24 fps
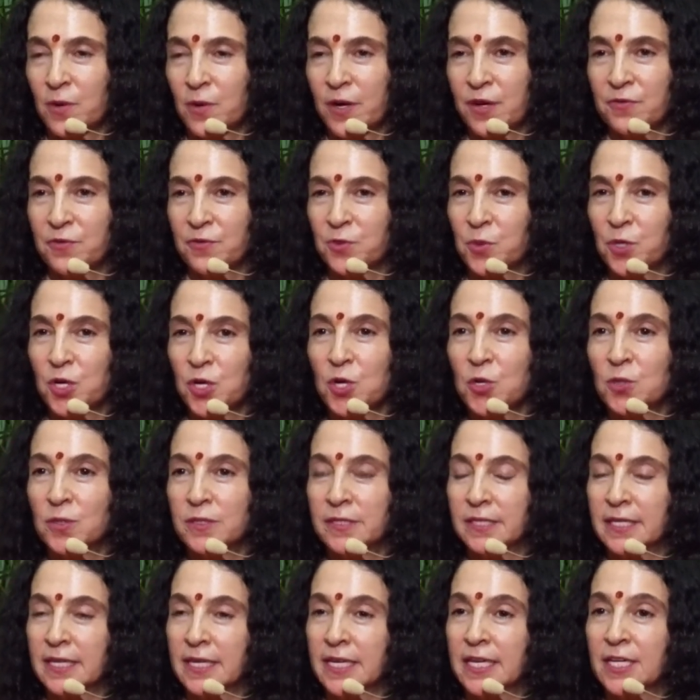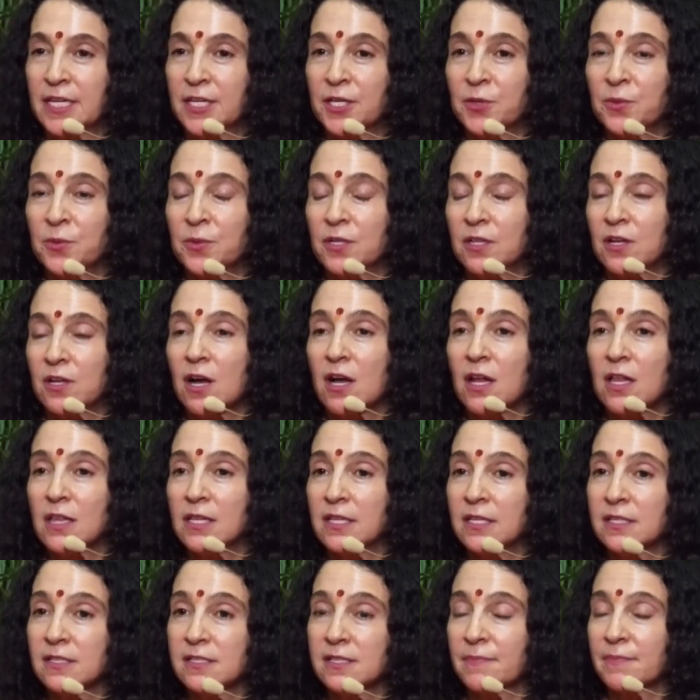whatever we're holding here, we'll call
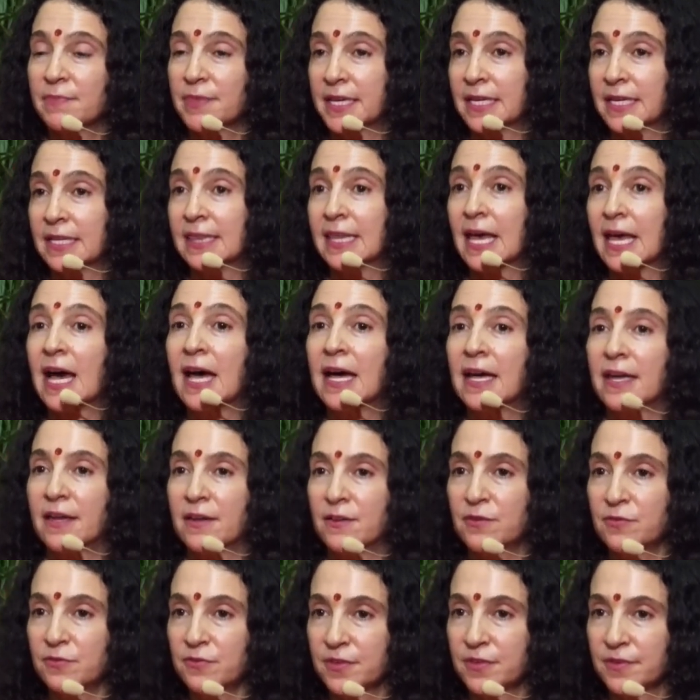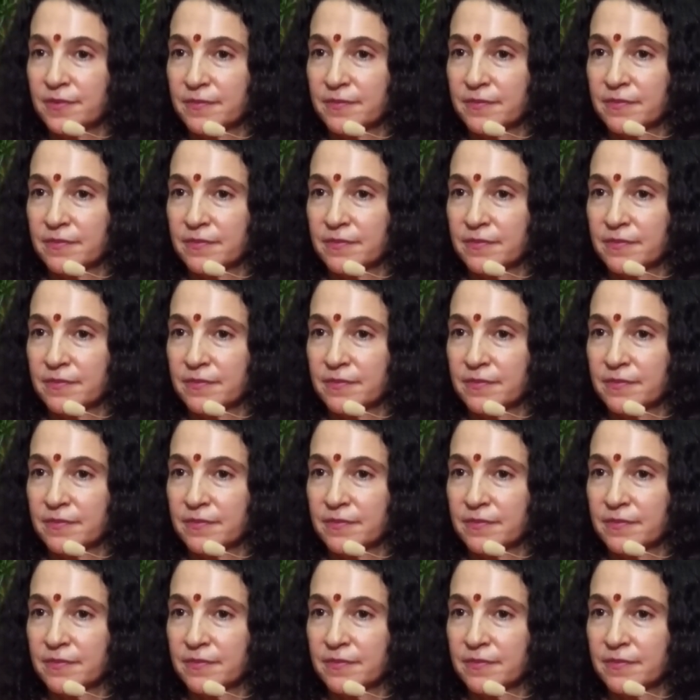it something alive.